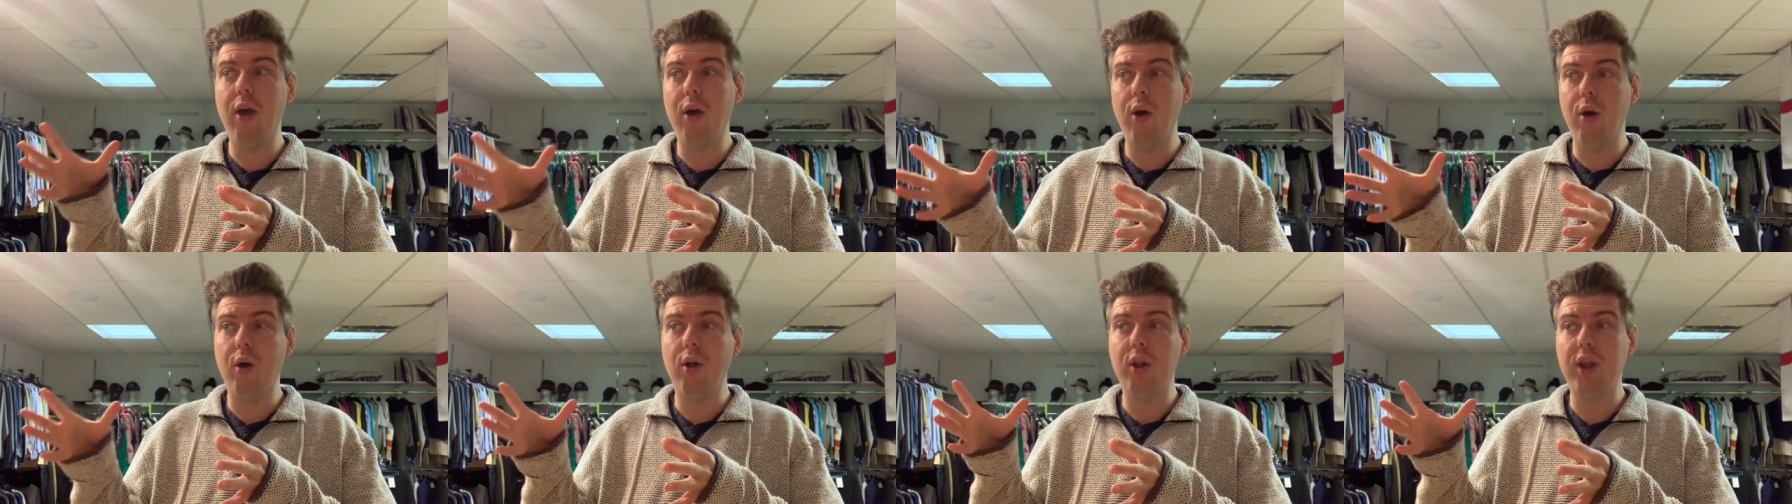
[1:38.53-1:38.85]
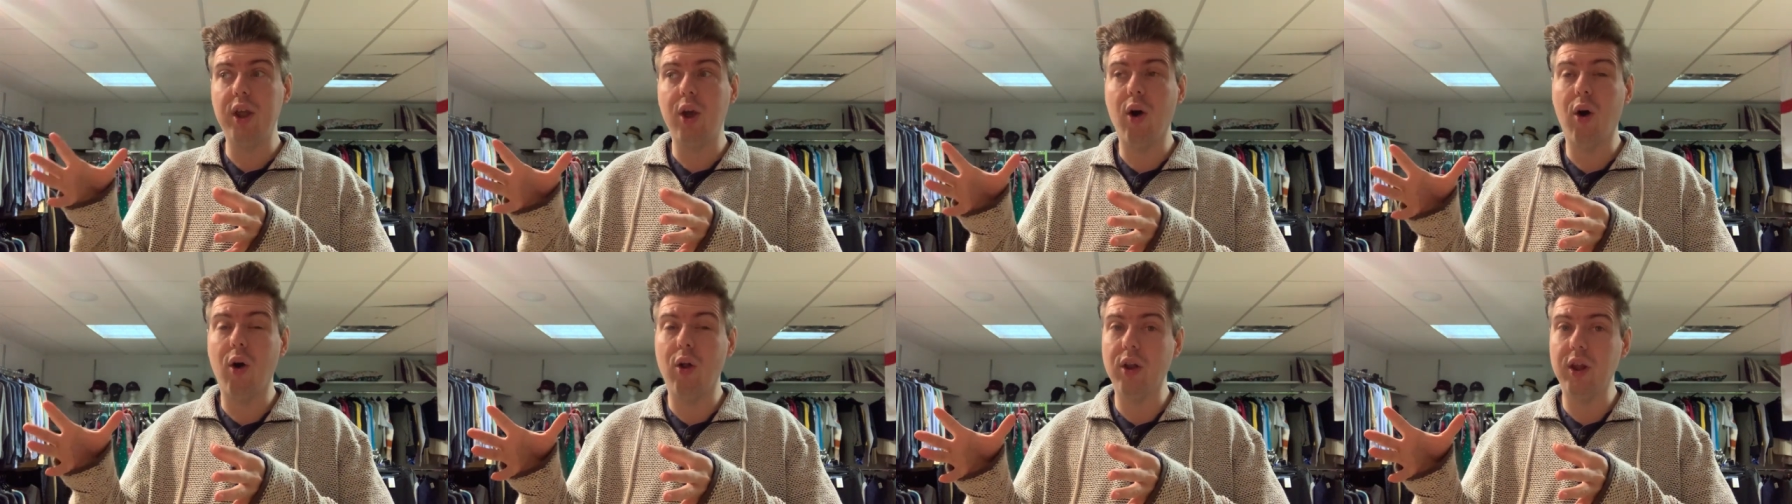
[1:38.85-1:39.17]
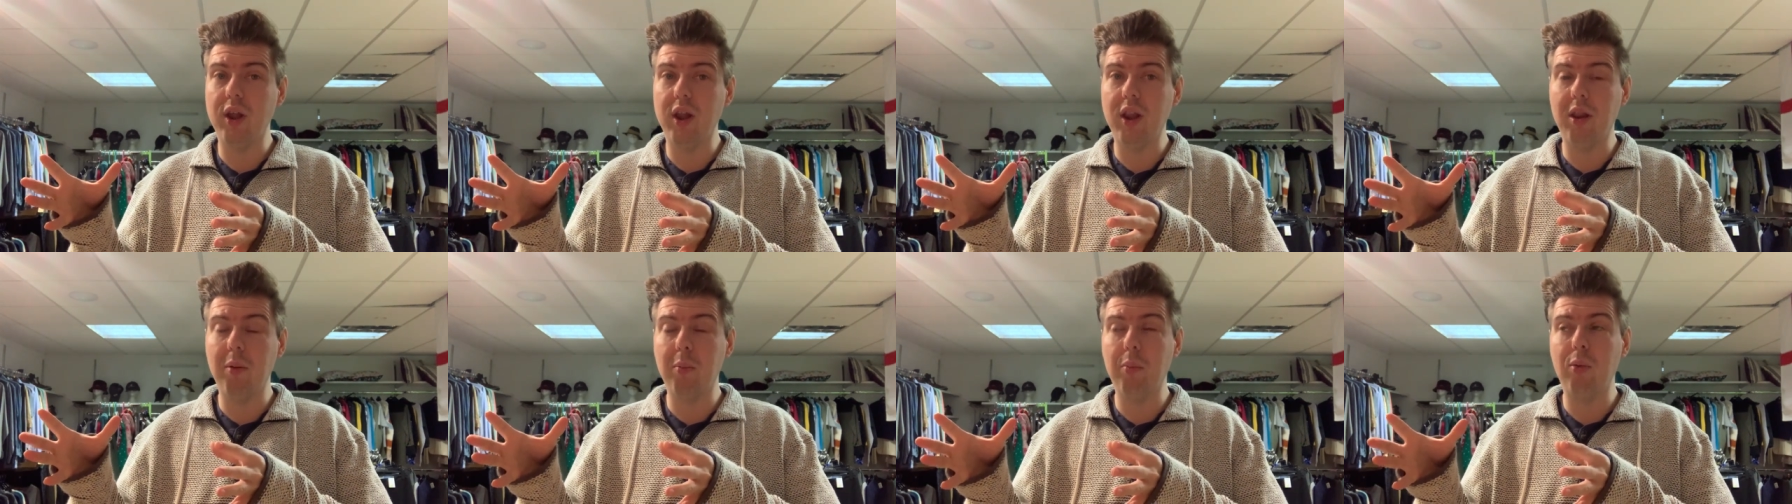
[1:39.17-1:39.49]
early
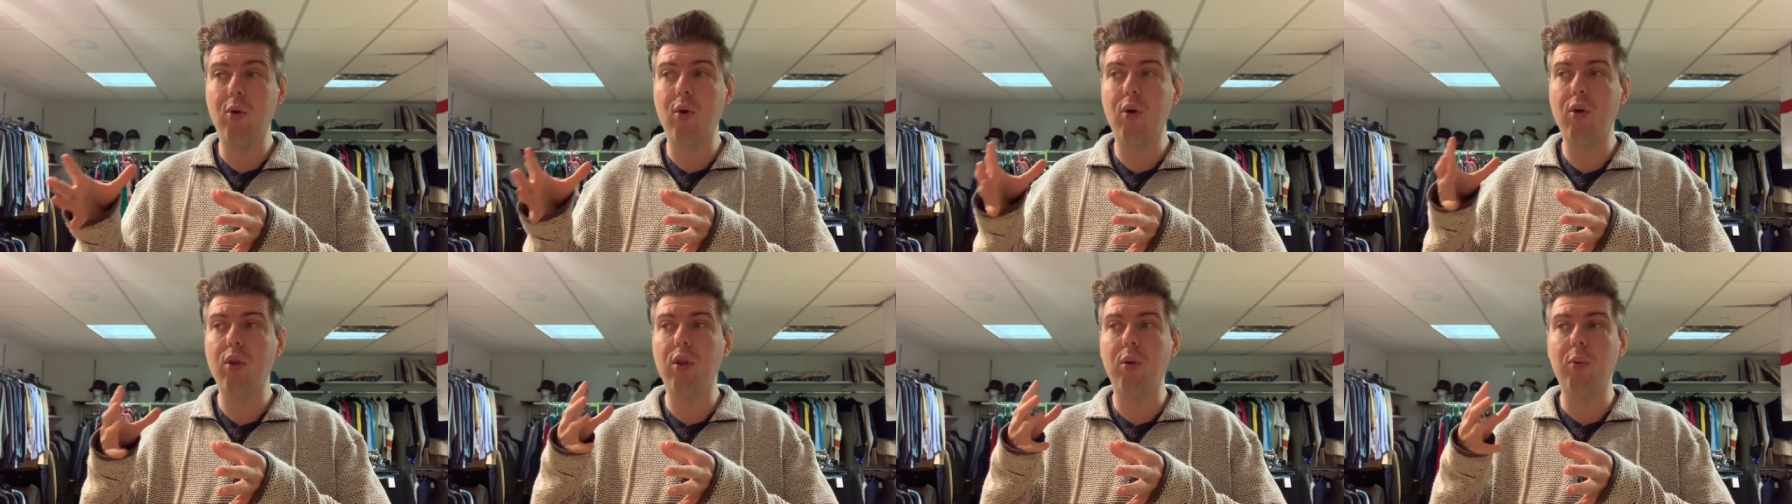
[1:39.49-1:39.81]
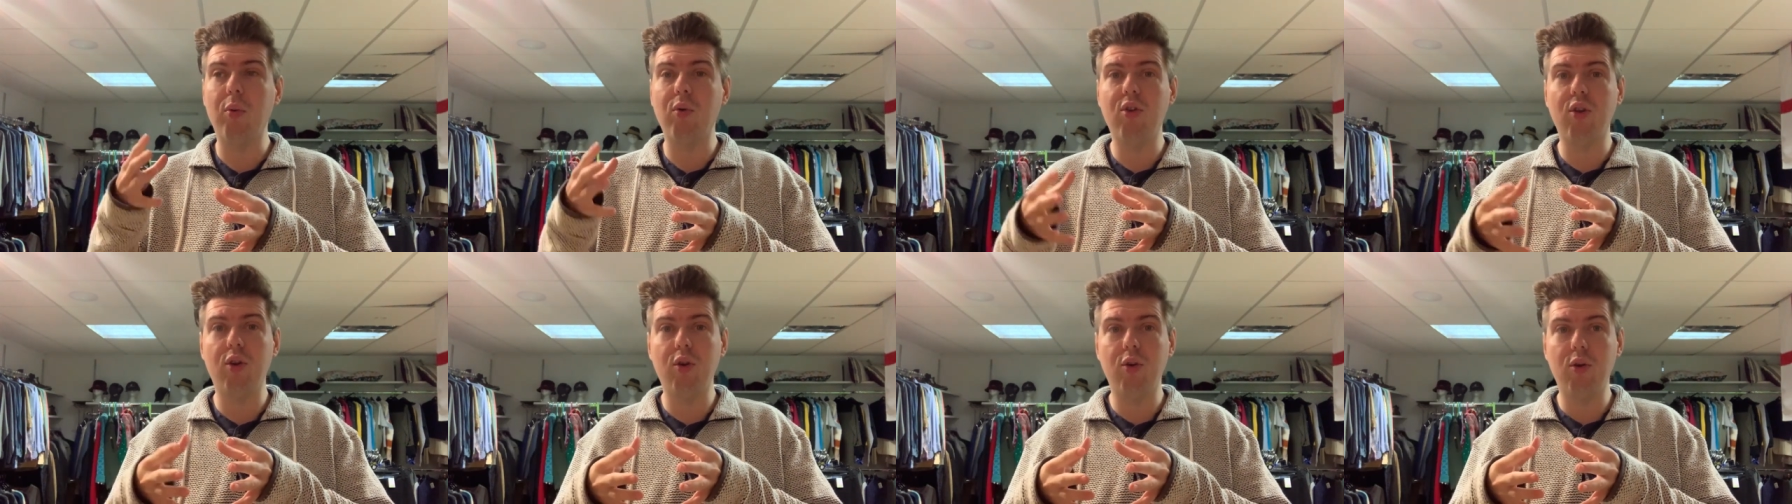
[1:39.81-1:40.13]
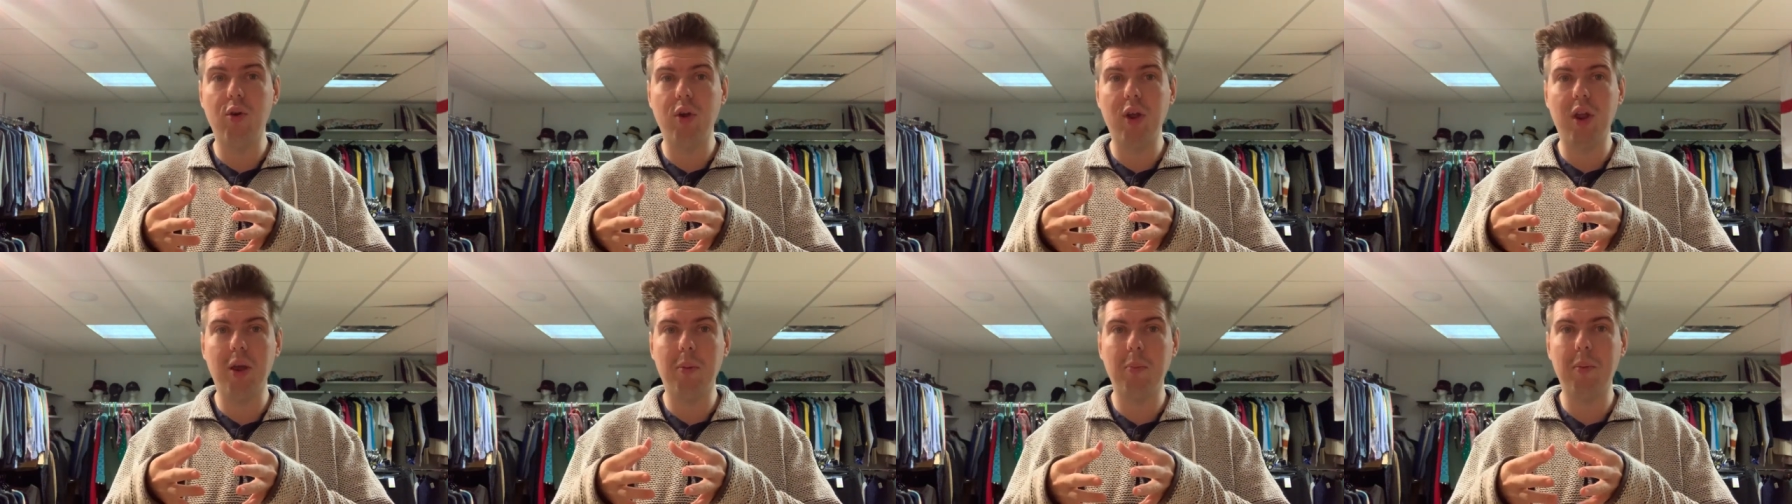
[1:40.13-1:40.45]
on in the book that was
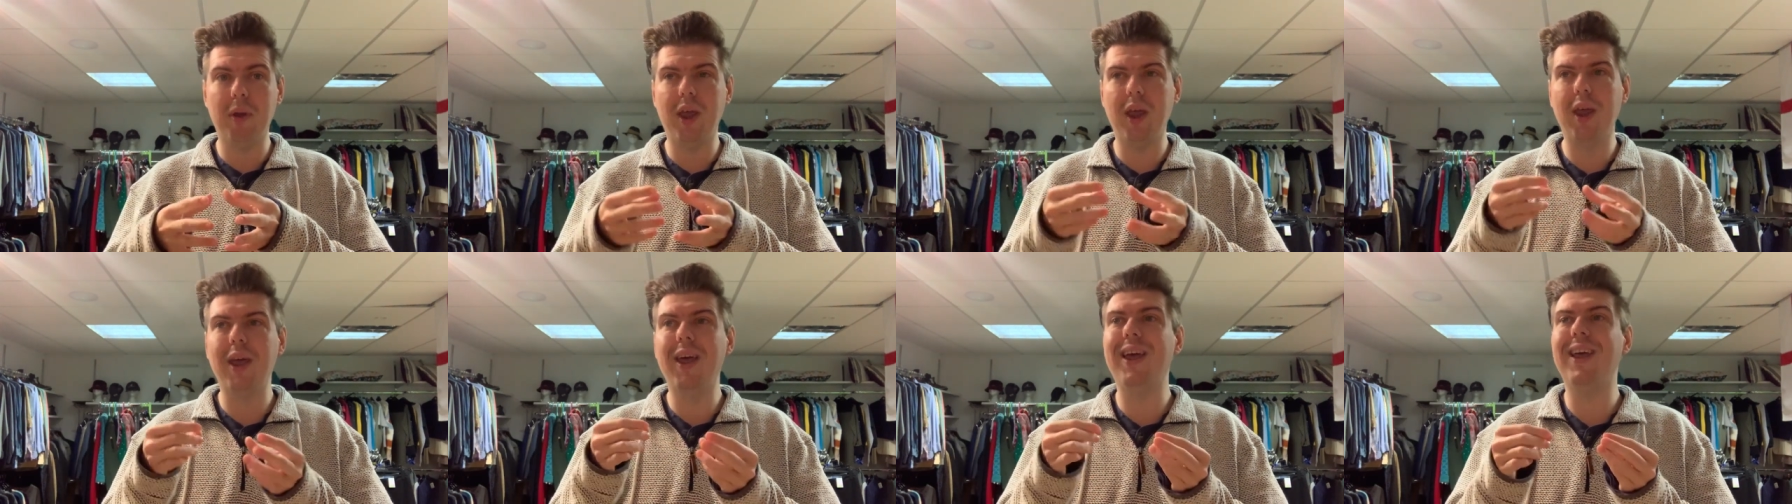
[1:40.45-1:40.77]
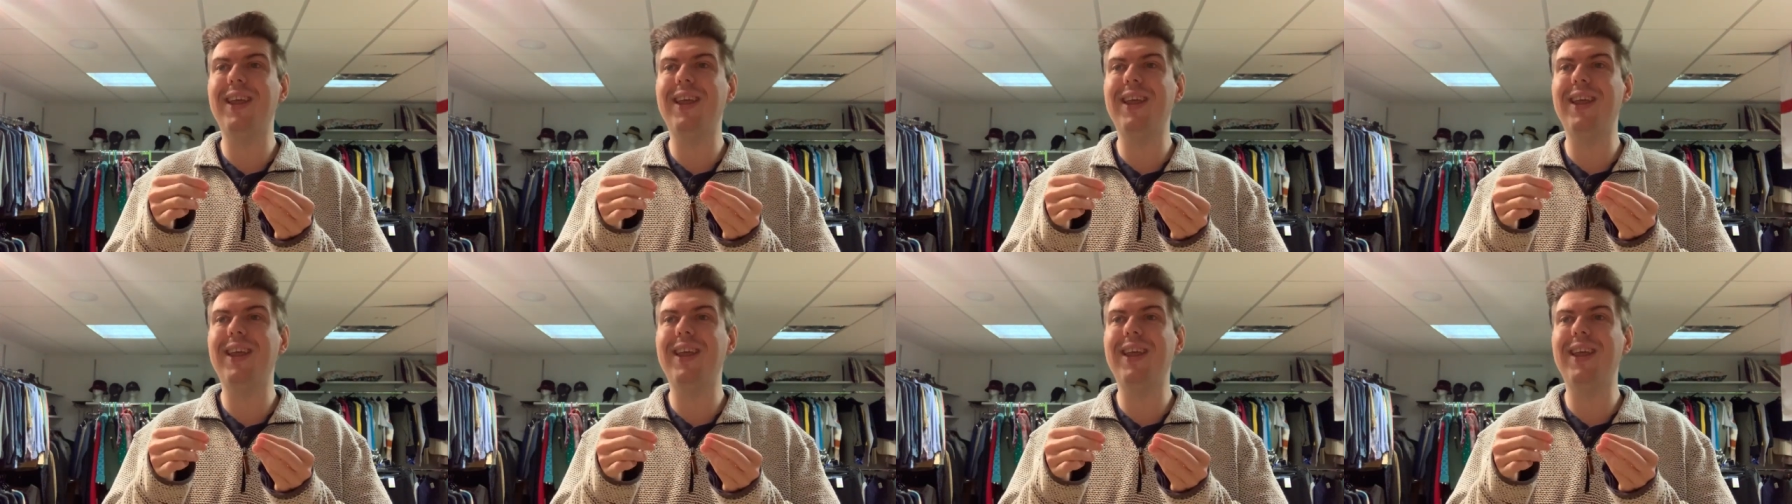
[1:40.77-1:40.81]
annoying me.